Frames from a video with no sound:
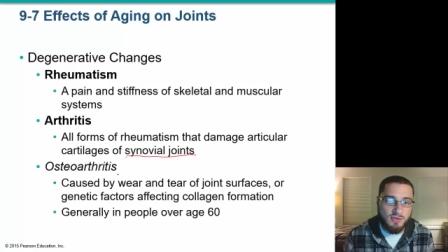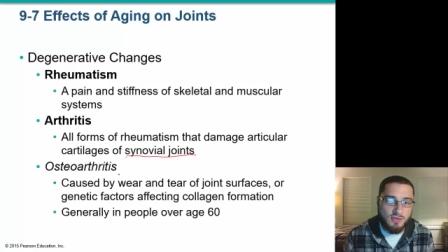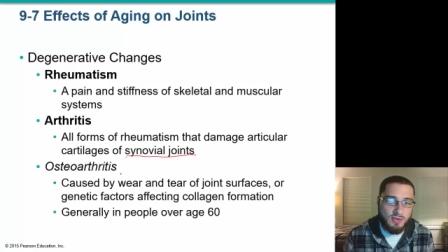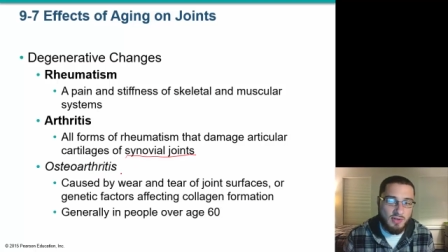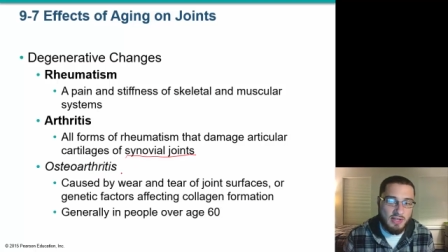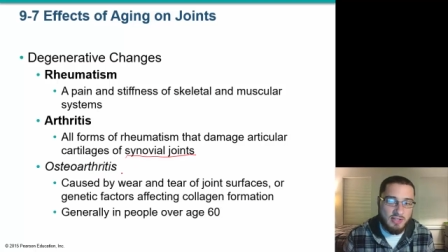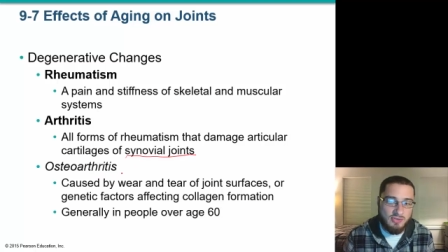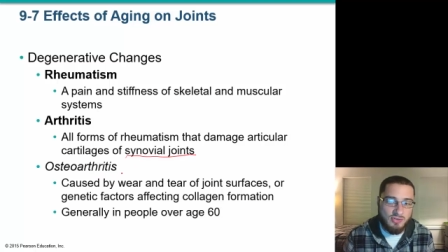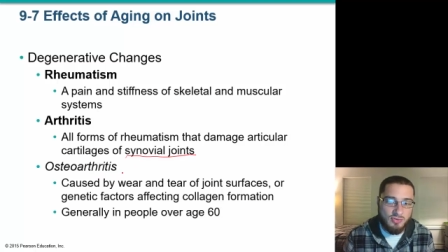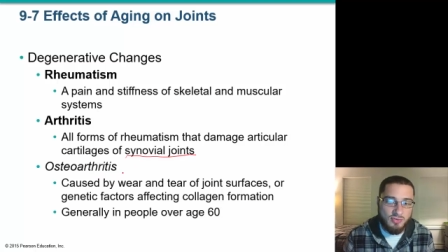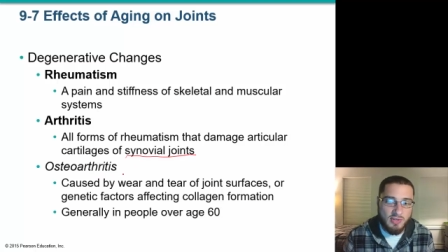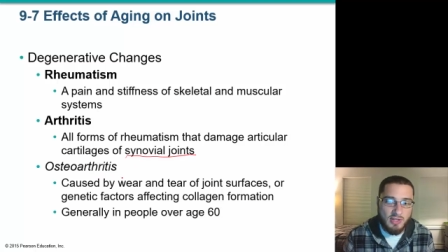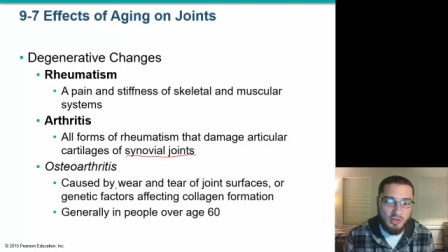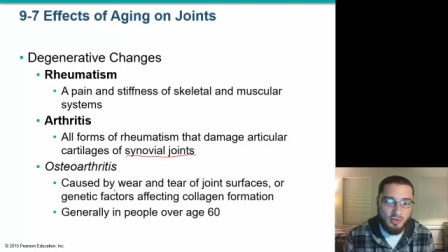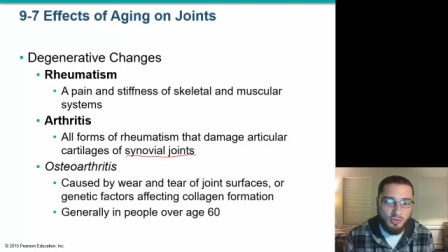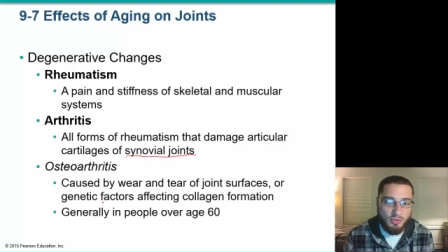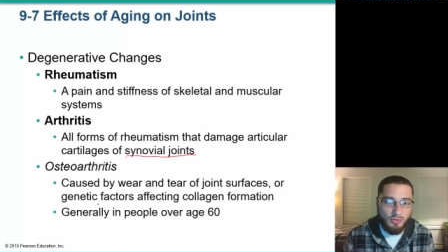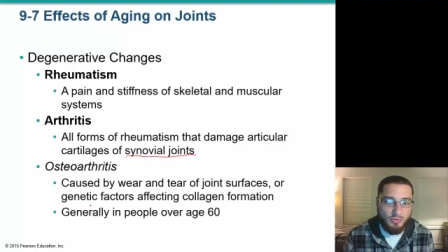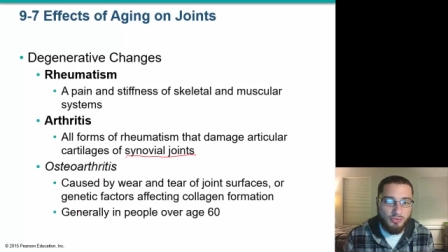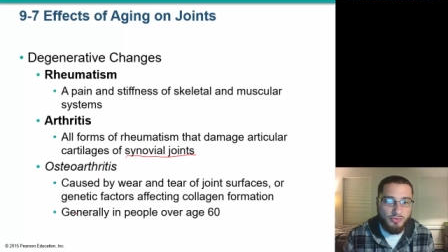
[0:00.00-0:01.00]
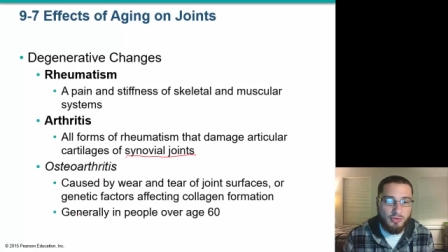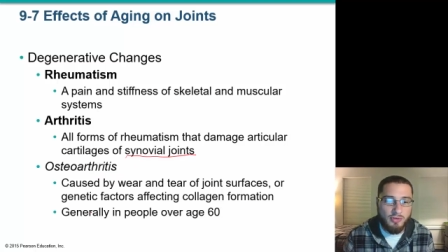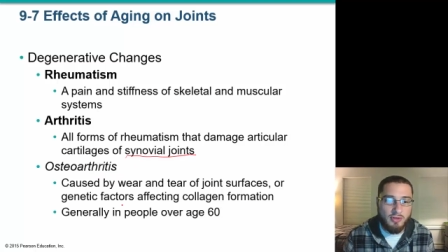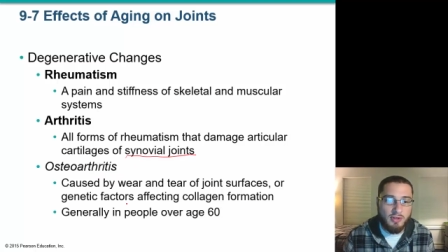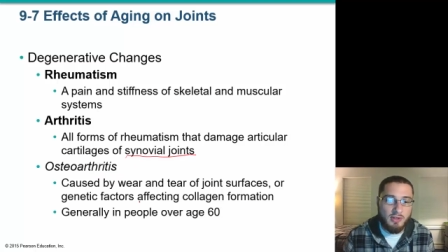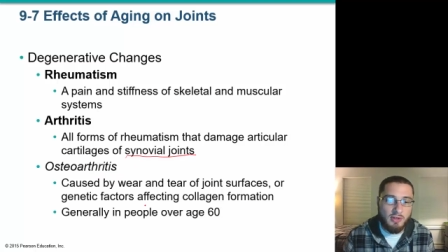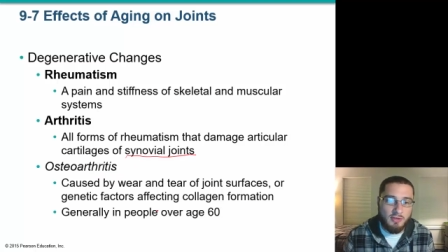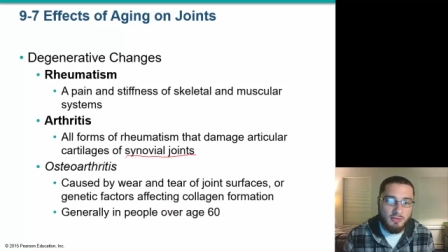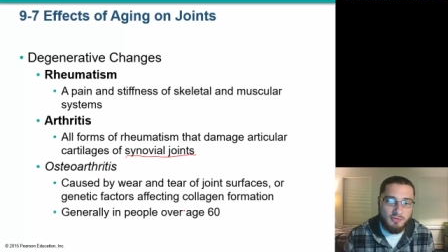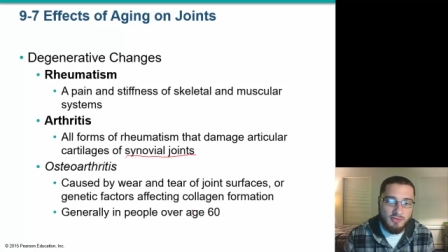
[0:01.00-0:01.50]
So as you get older,
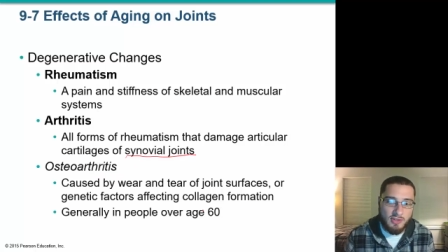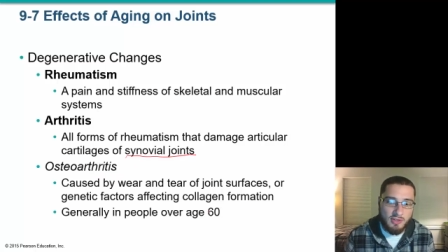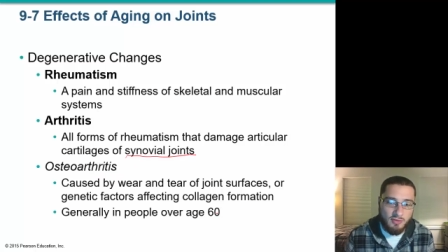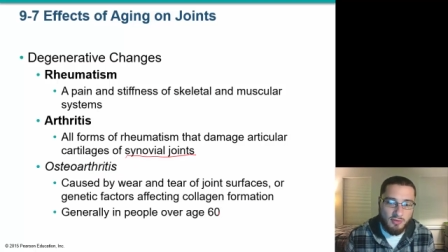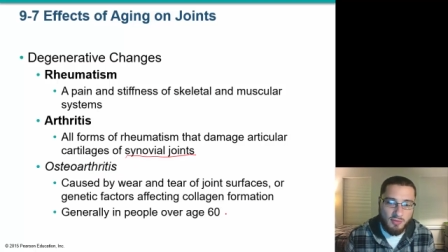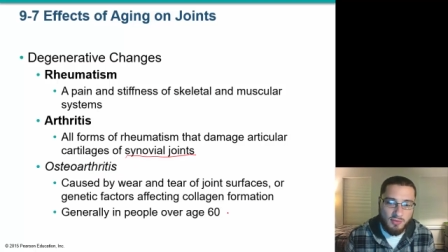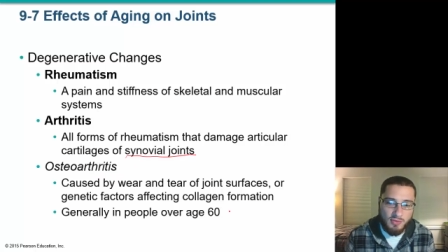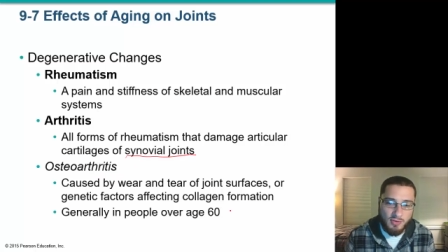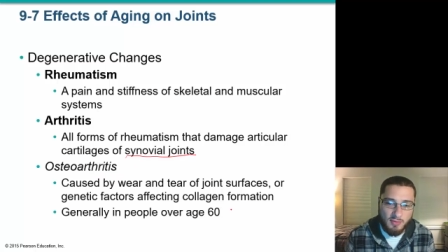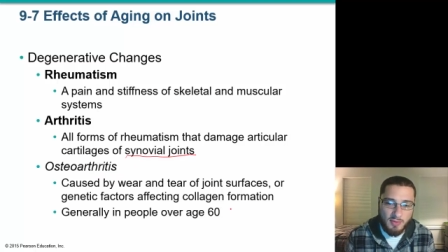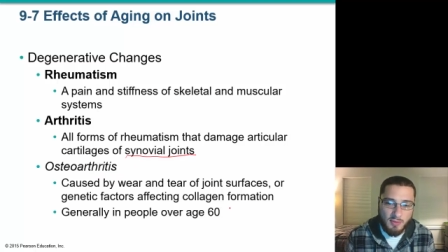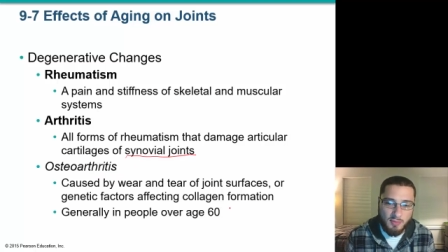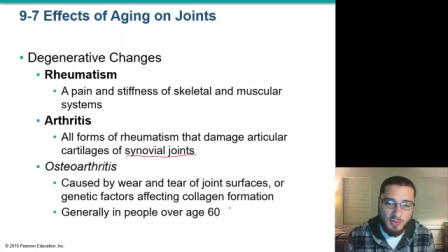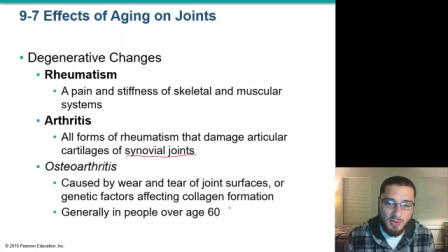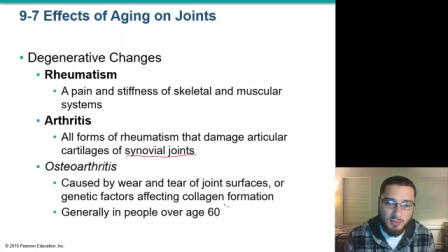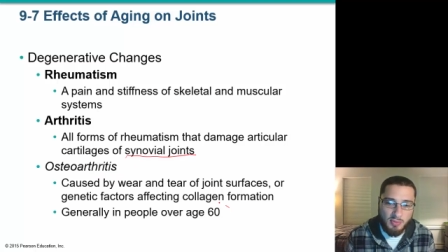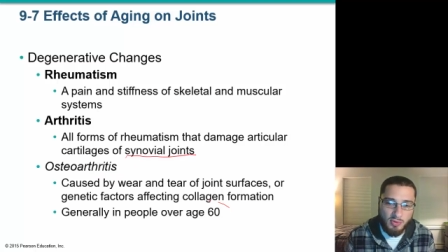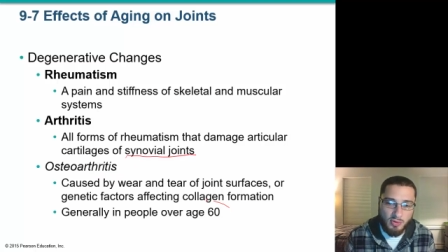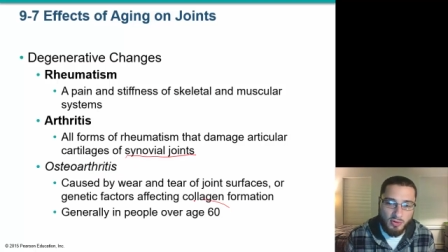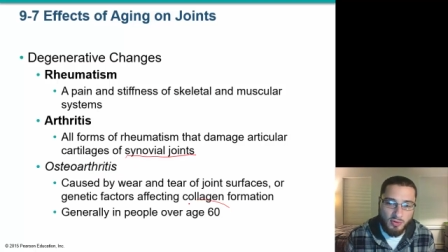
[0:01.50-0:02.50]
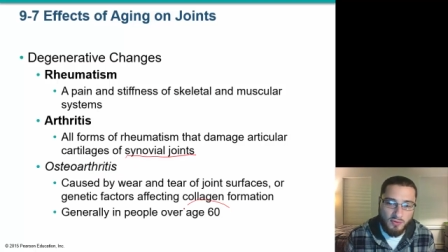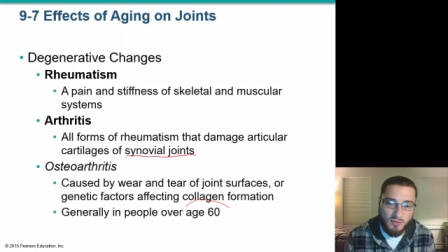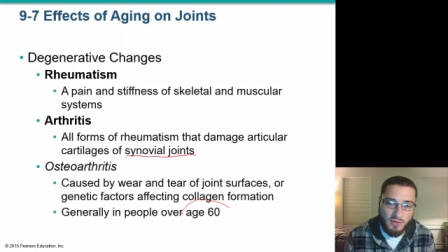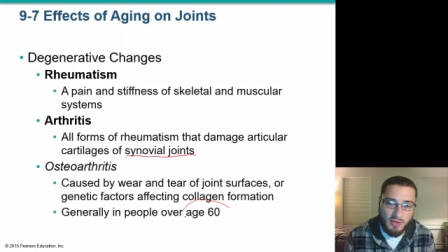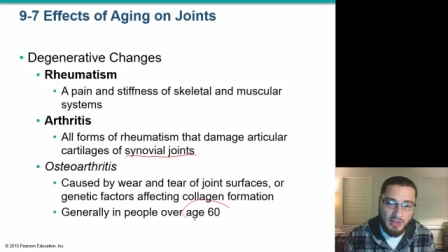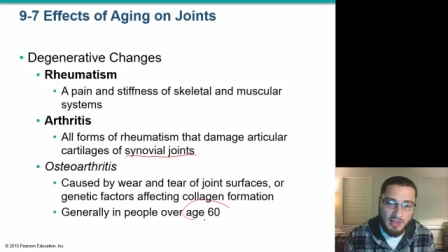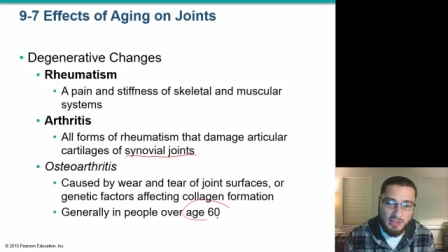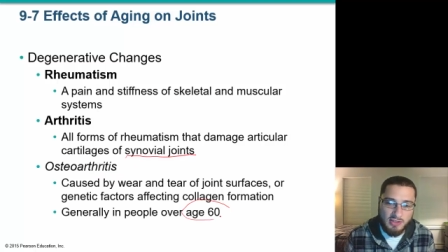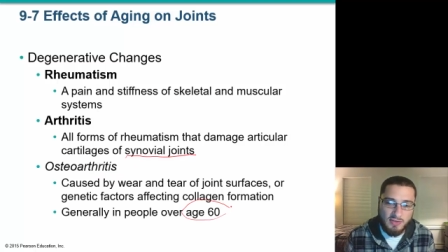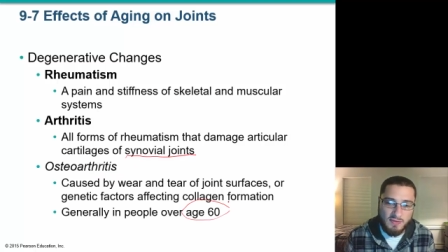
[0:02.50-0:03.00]
generally we talk about people over
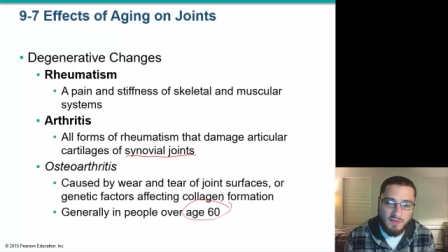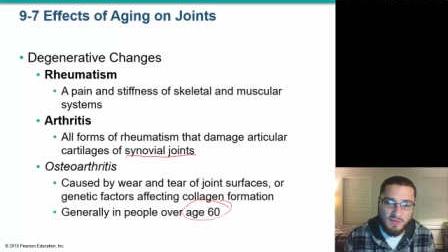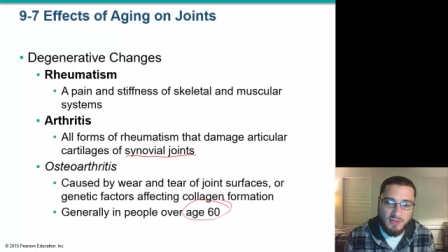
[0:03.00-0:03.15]
the age of